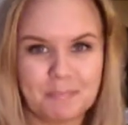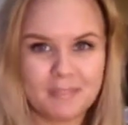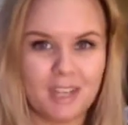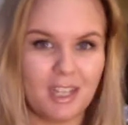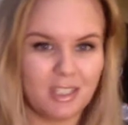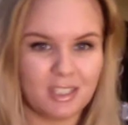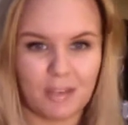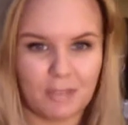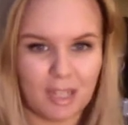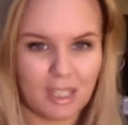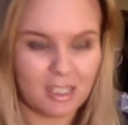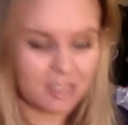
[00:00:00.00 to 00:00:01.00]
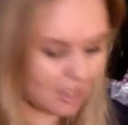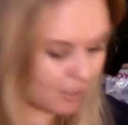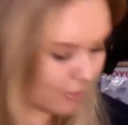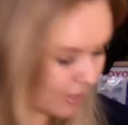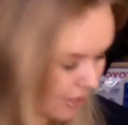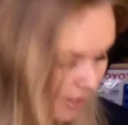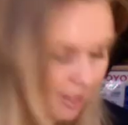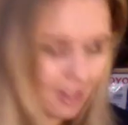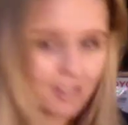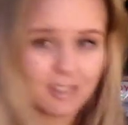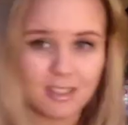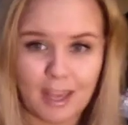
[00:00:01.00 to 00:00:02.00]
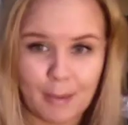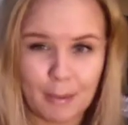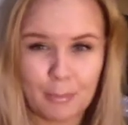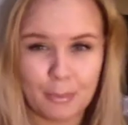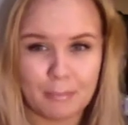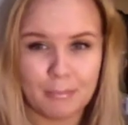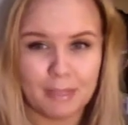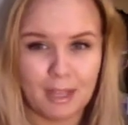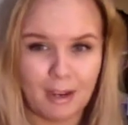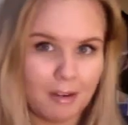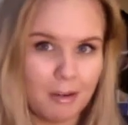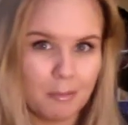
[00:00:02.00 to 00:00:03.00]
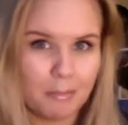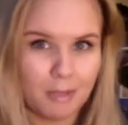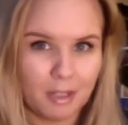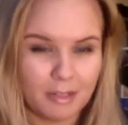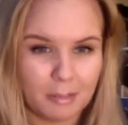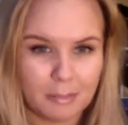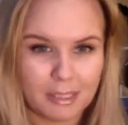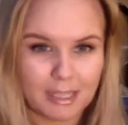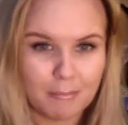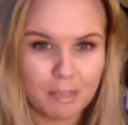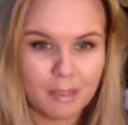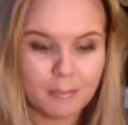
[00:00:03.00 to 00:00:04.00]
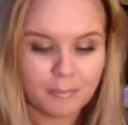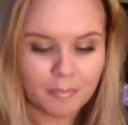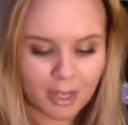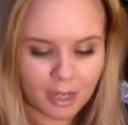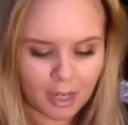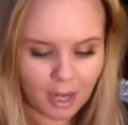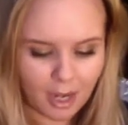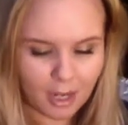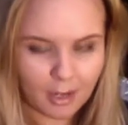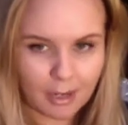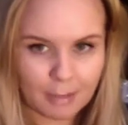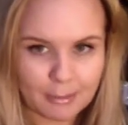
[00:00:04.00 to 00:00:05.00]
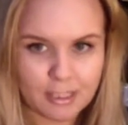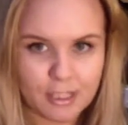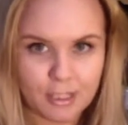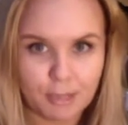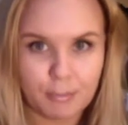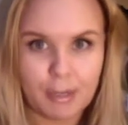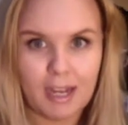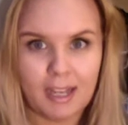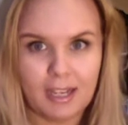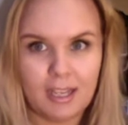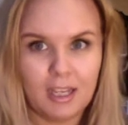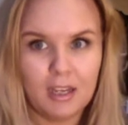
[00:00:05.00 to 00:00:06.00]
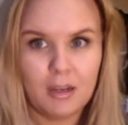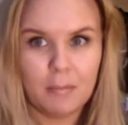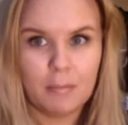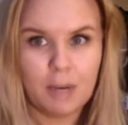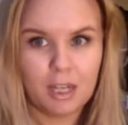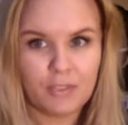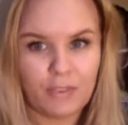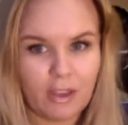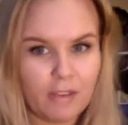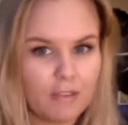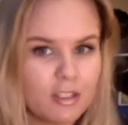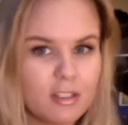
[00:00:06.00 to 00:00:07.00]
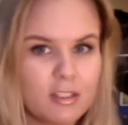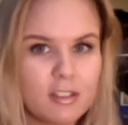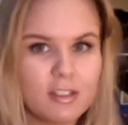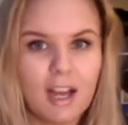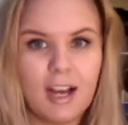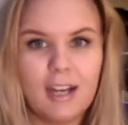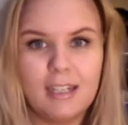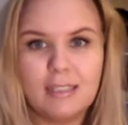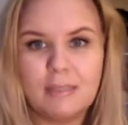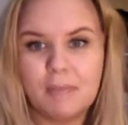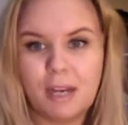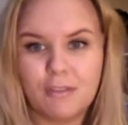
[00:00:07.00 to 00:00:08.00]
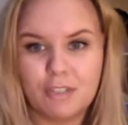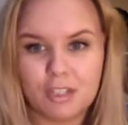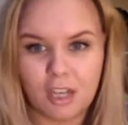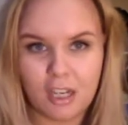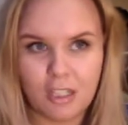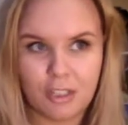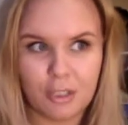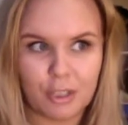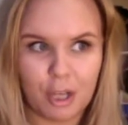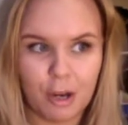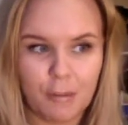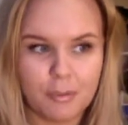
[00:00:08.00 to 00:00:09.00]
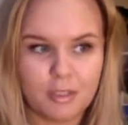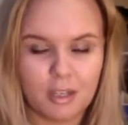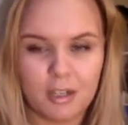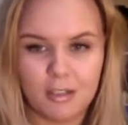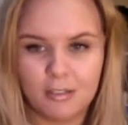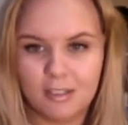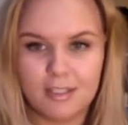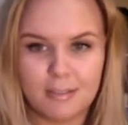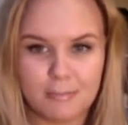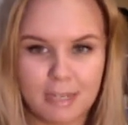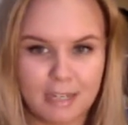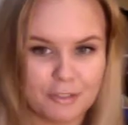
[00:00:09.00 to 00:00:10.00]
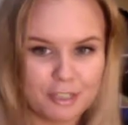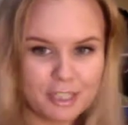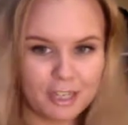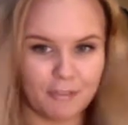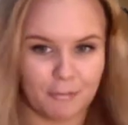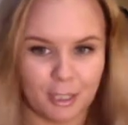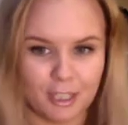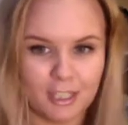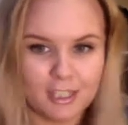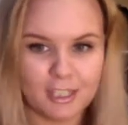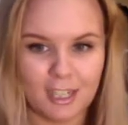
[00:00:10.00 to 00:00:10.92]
I just haven't edited it or anything like that because it came out pretty blurry on my camera. I wanted to do my March favourites. I've just started a new job, so this is me after a day of work.